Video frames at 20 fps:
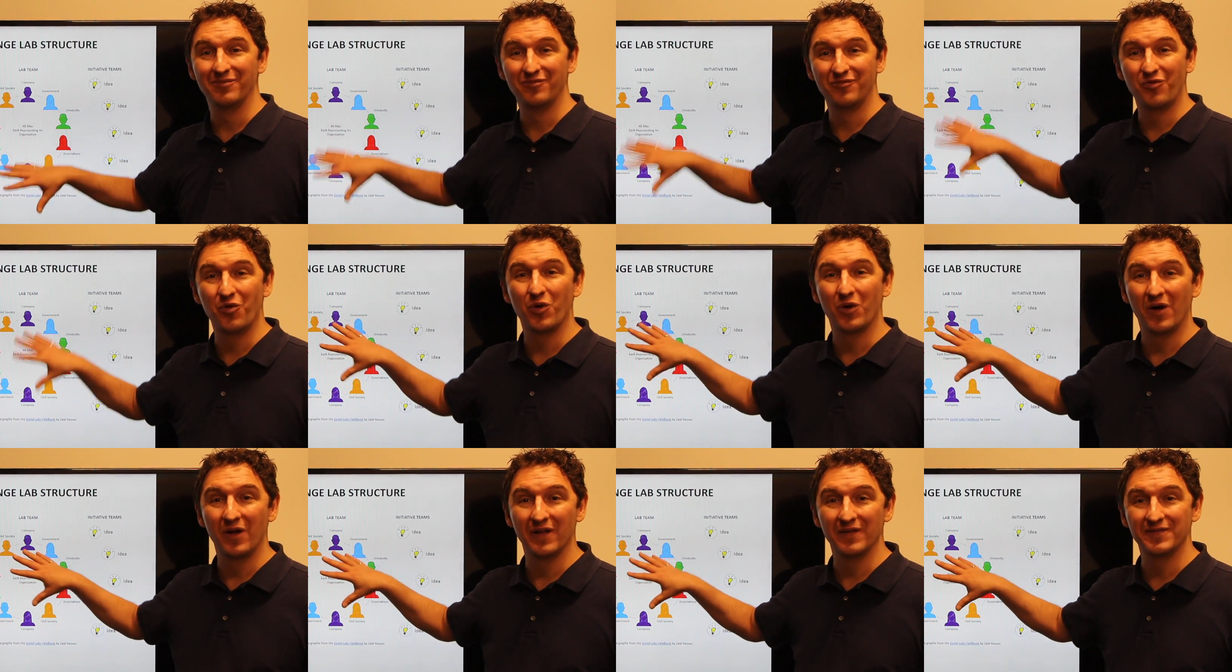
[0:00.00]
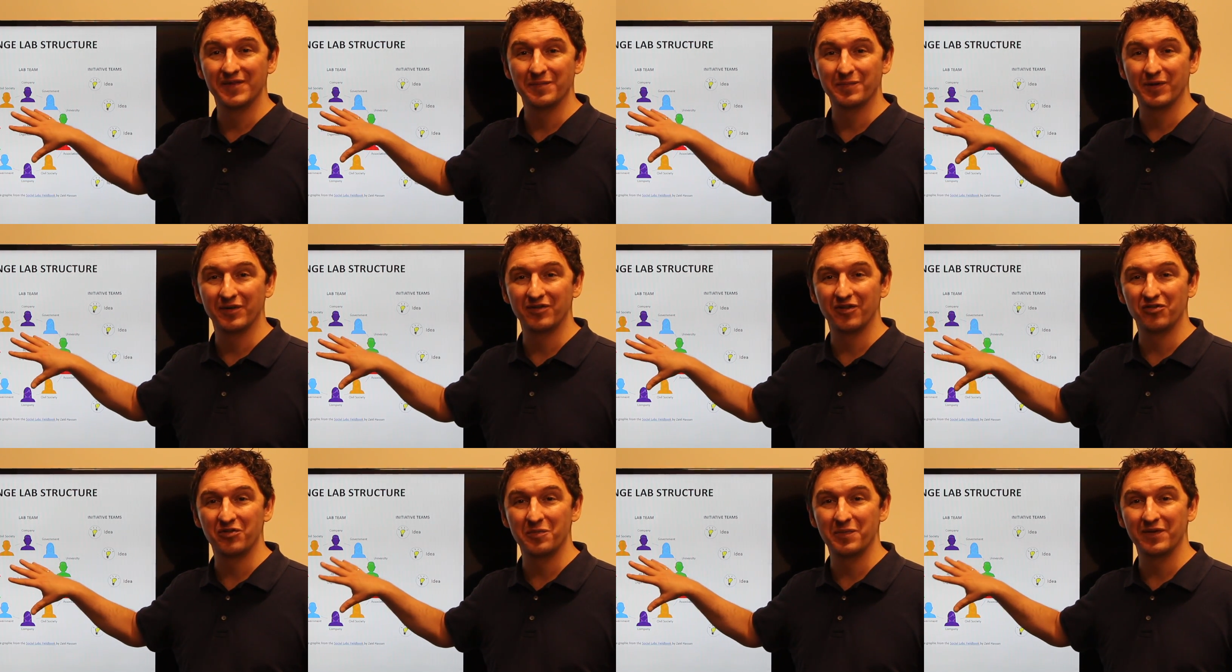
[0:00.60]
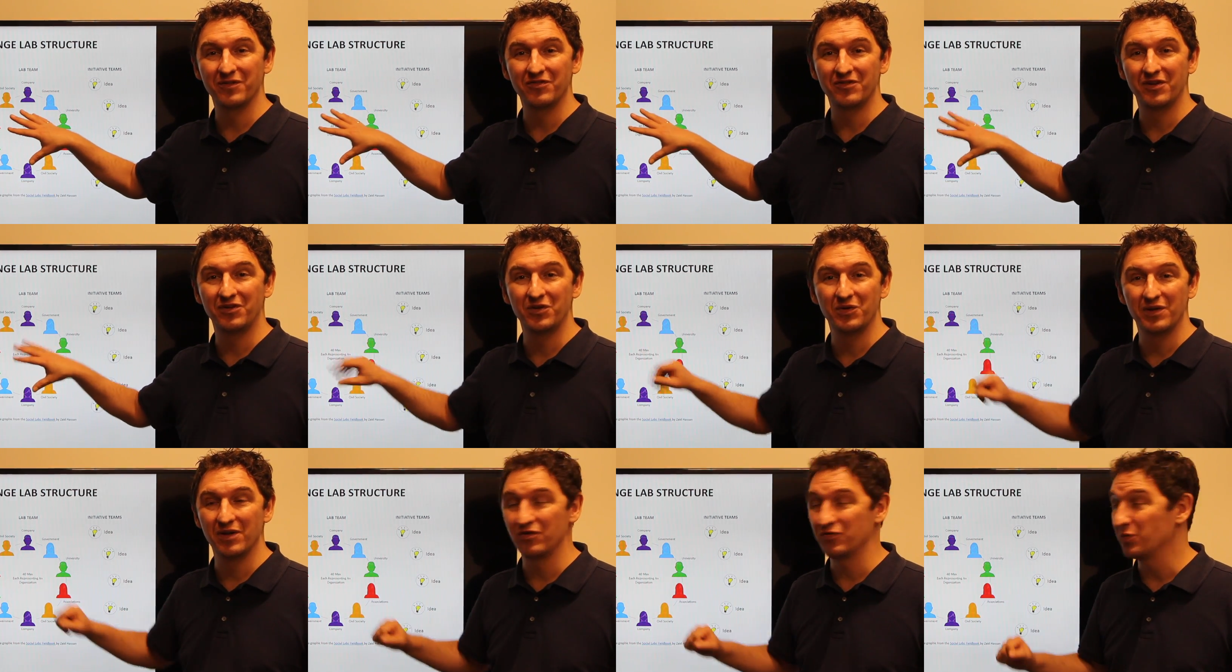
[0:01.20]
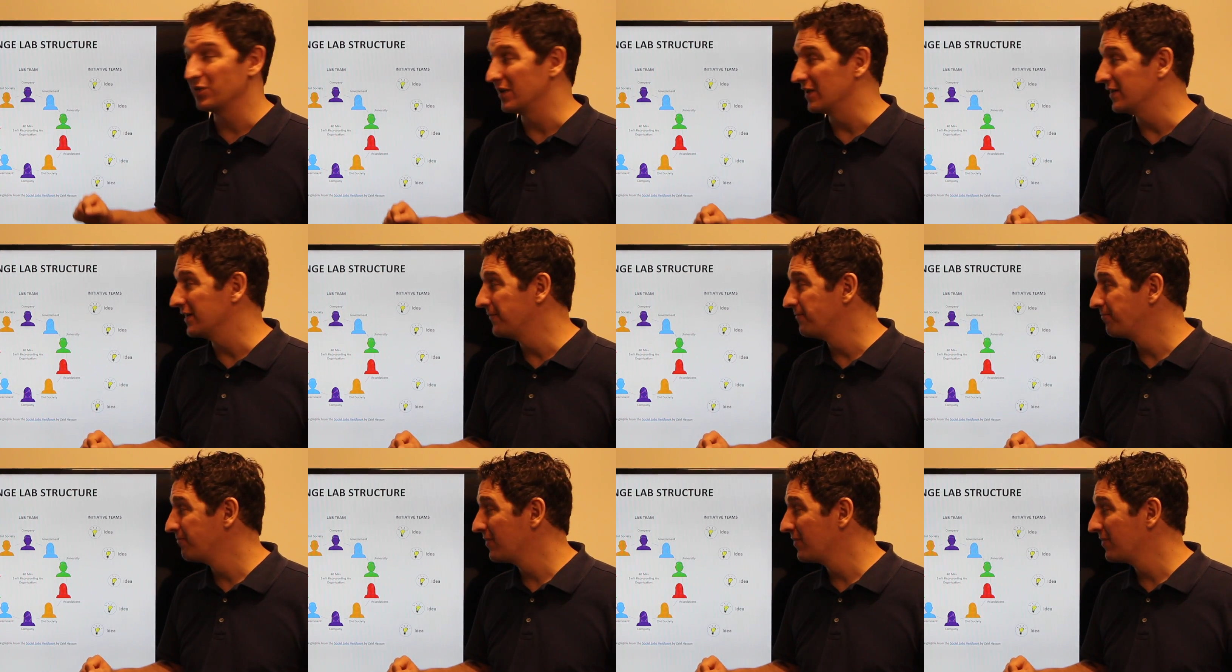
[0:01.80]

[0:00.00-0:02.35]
for all of the participants to do this work.